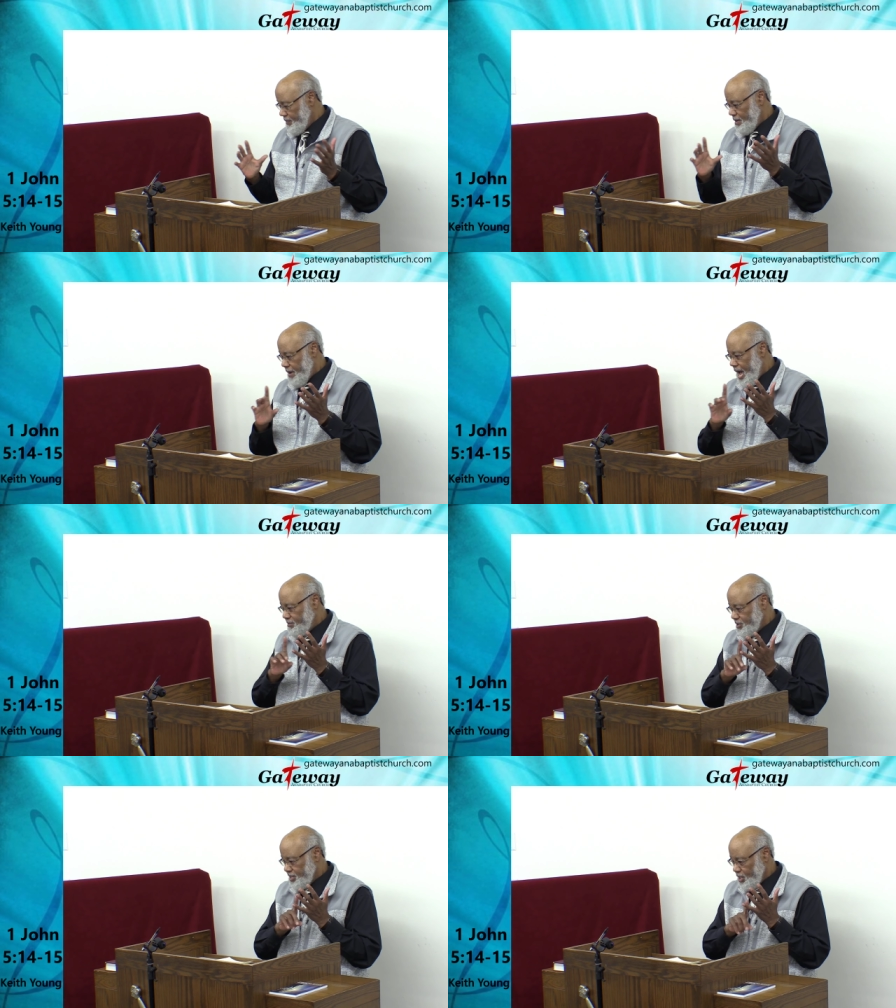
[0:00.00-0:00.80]
The
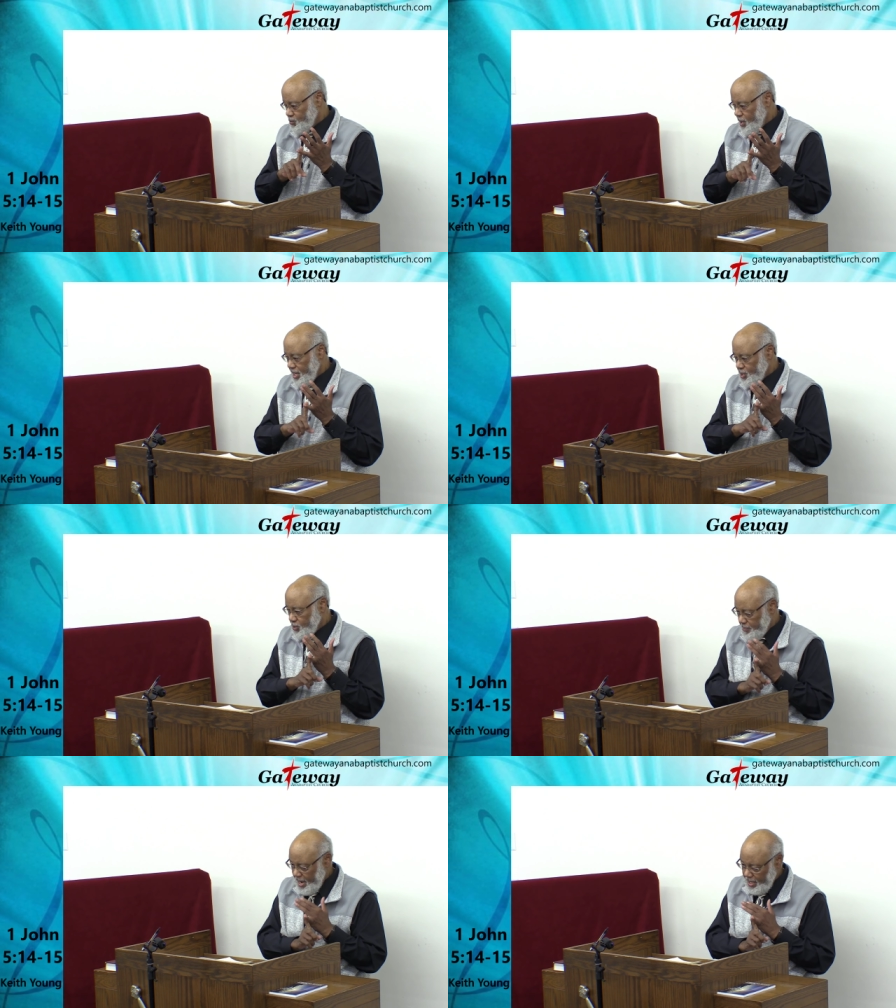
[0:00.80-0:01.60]
Bible says what? It
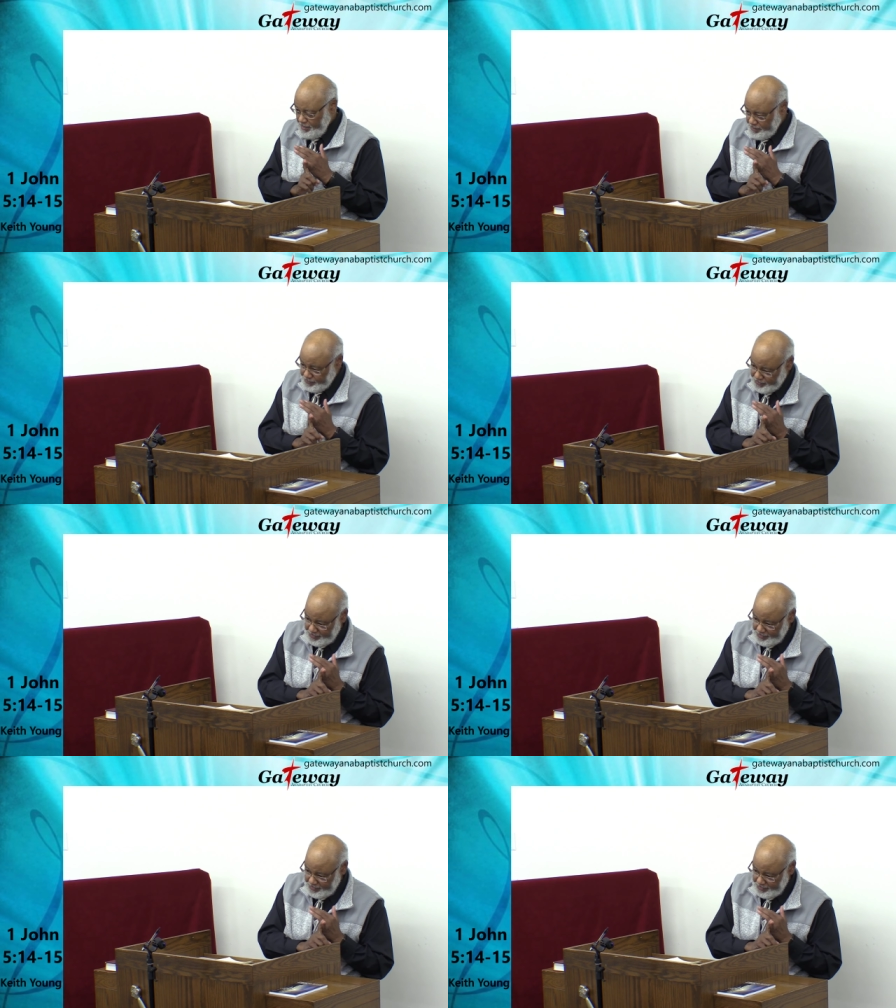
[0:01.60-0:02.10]
is better